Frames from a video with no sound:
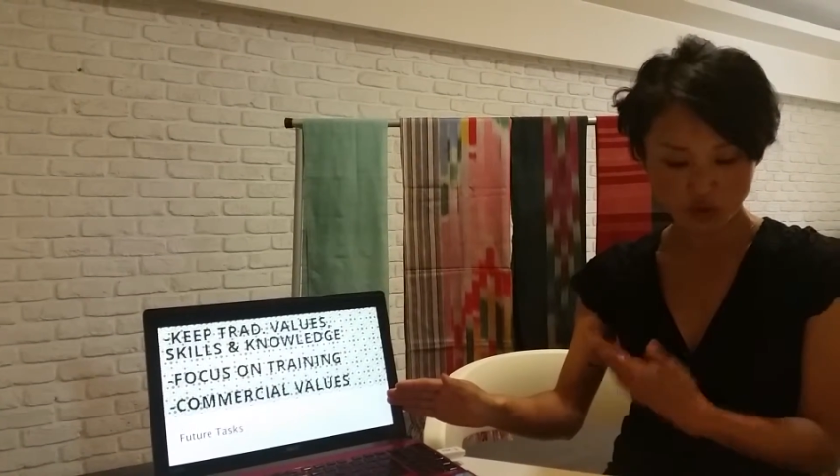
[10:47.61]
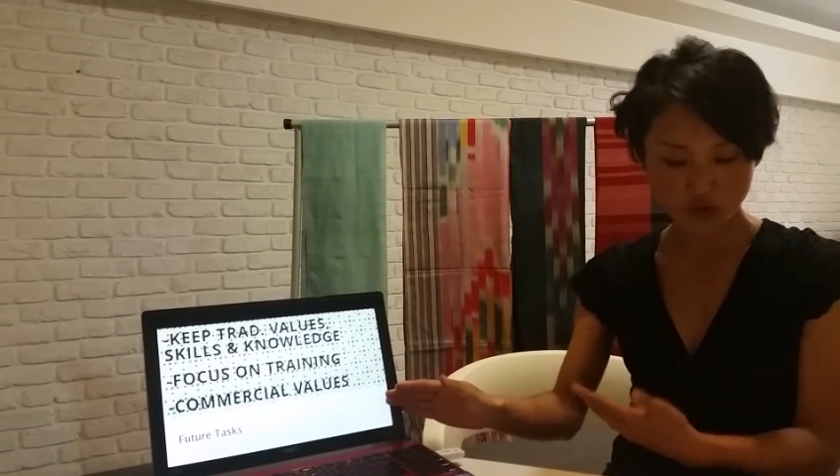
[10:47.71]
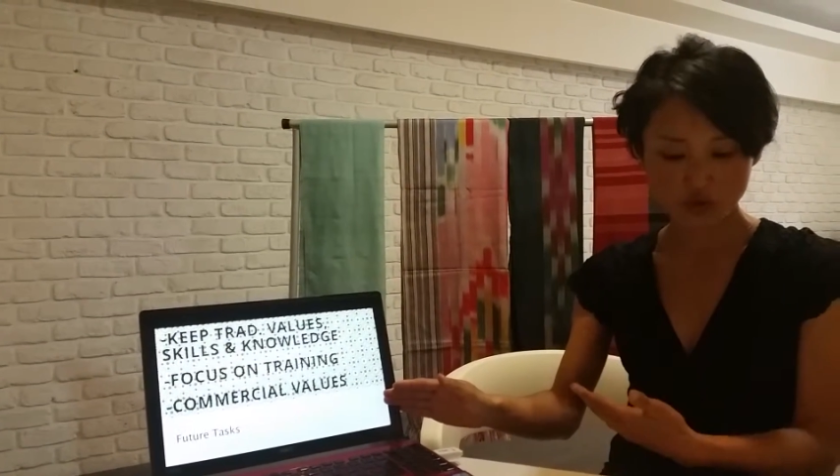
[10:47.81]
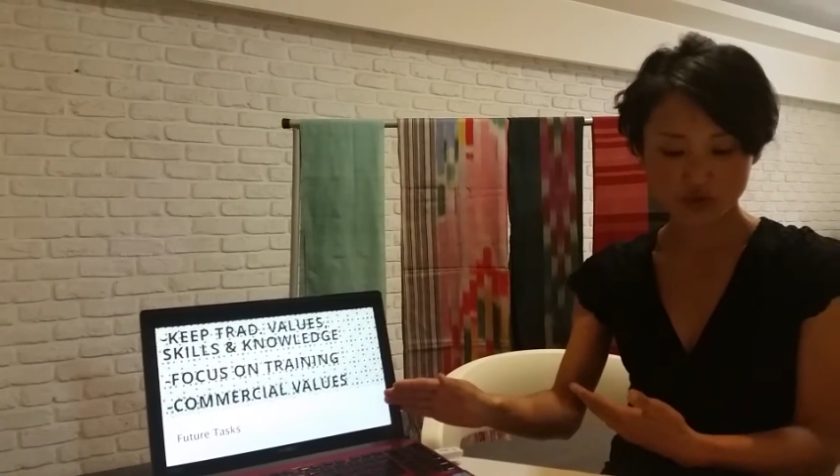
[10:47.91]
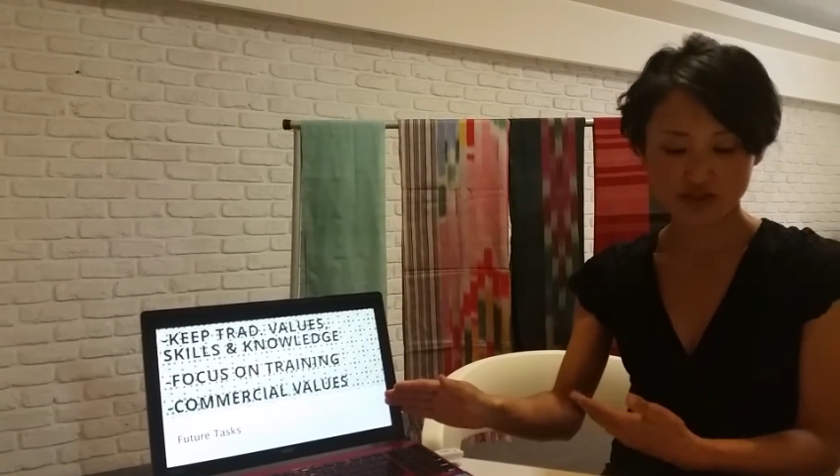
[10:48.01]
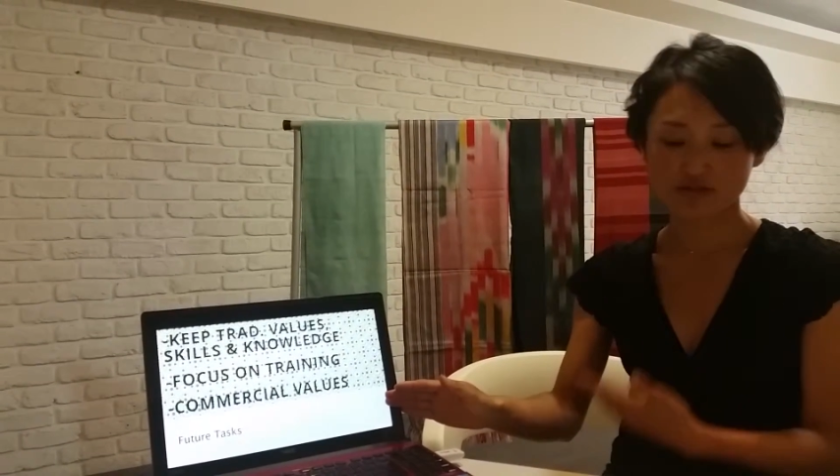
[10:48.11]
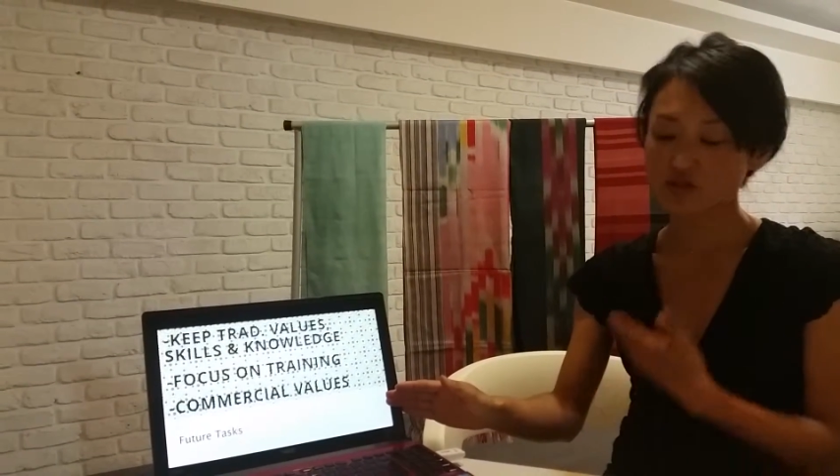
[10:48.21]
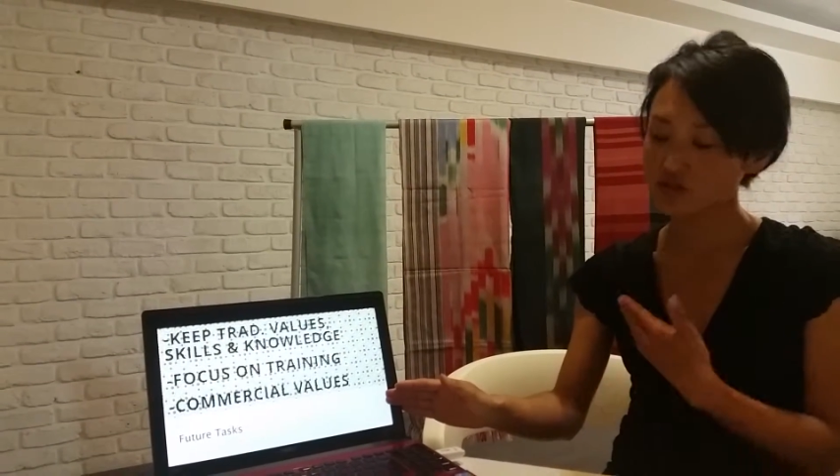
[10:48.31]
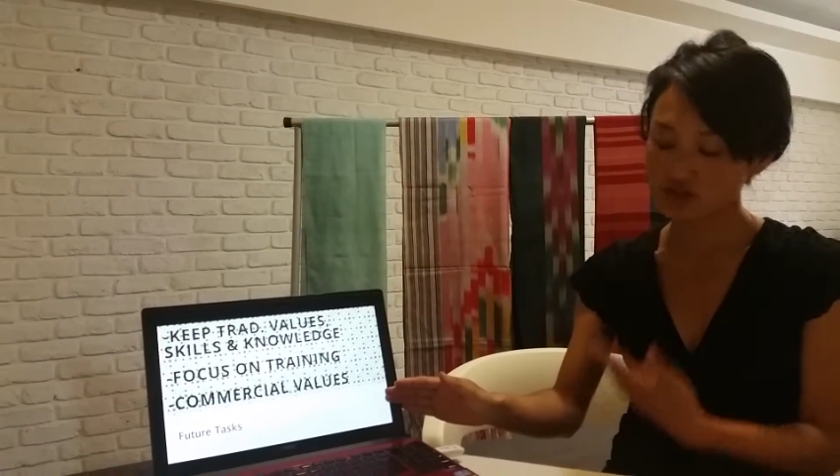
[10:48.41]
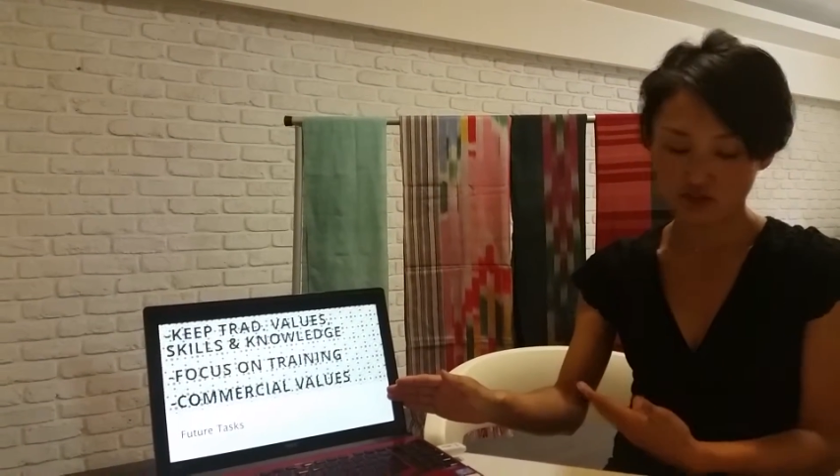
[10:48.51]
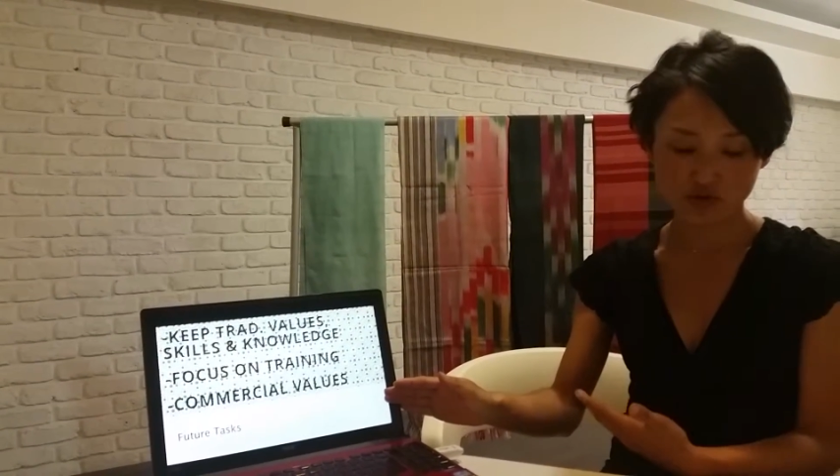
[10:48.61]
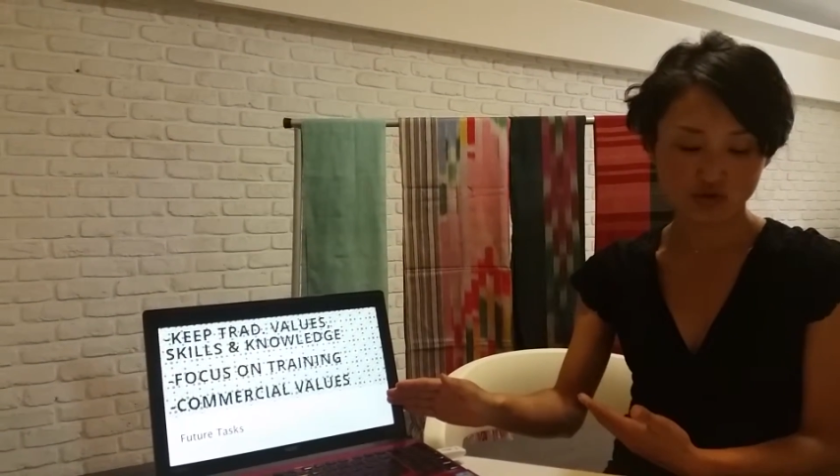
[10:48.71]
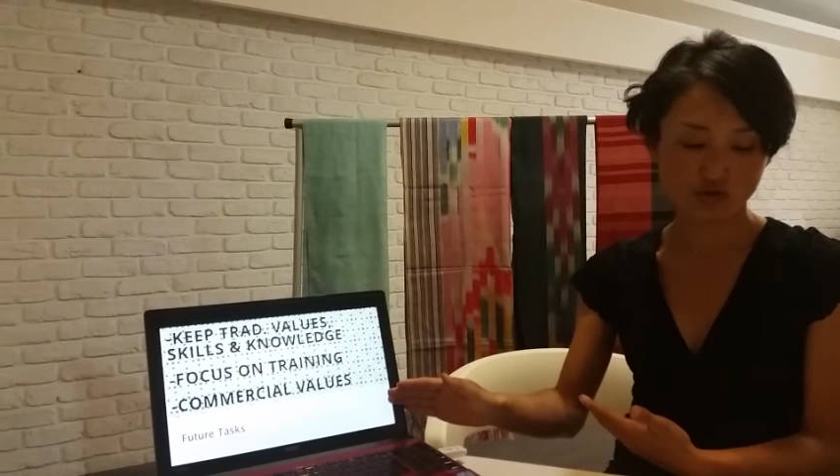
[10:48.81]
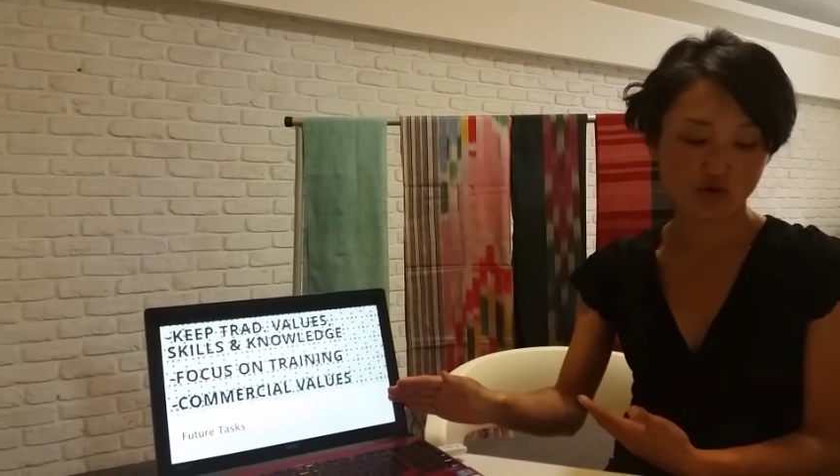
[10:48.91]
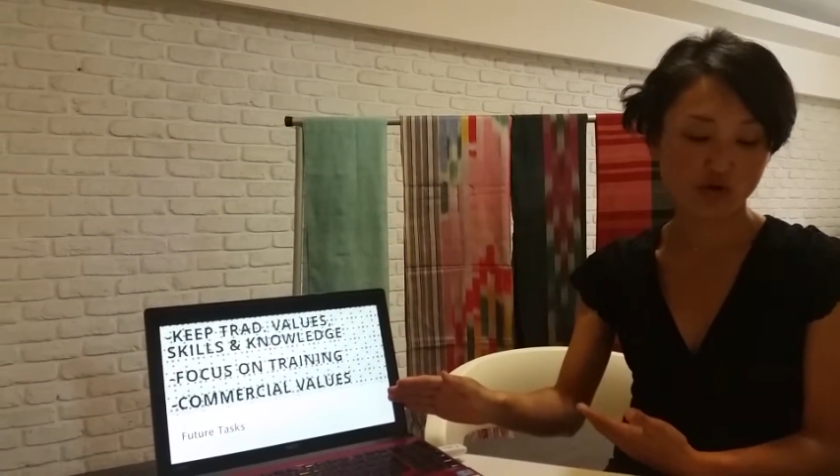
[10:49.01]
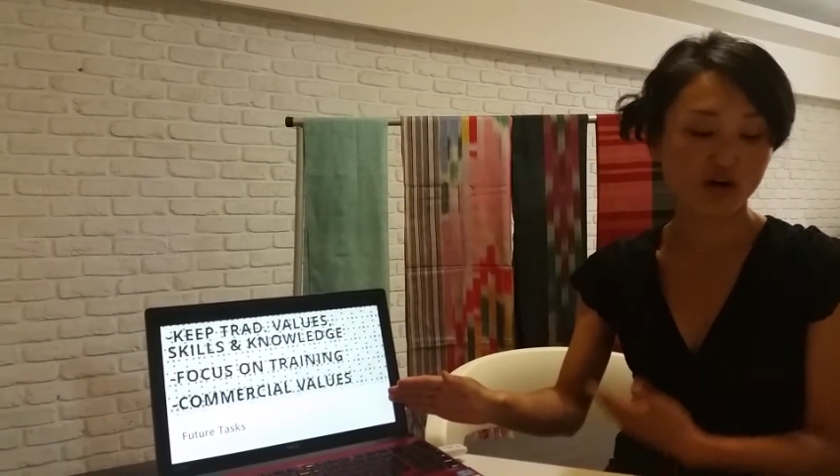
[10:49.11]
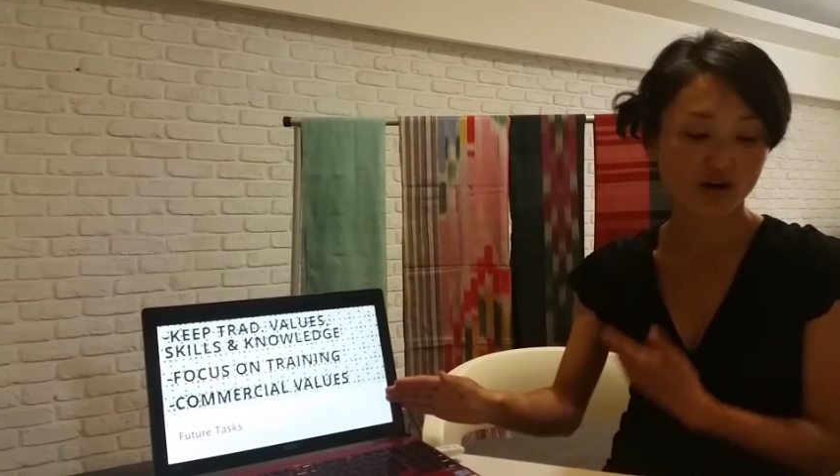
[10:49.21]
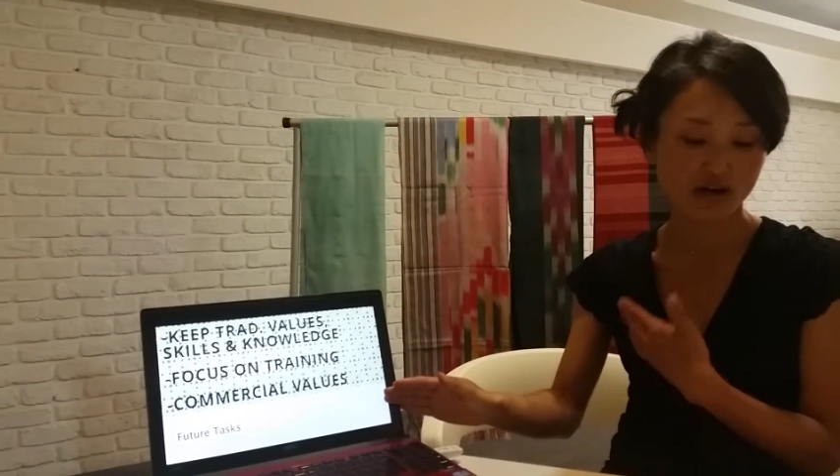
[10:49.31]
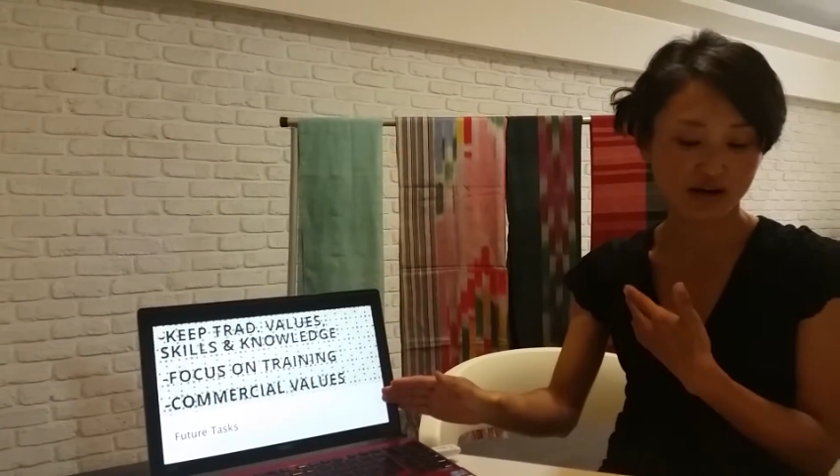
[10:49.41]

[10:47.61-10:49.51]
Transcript: to their traditional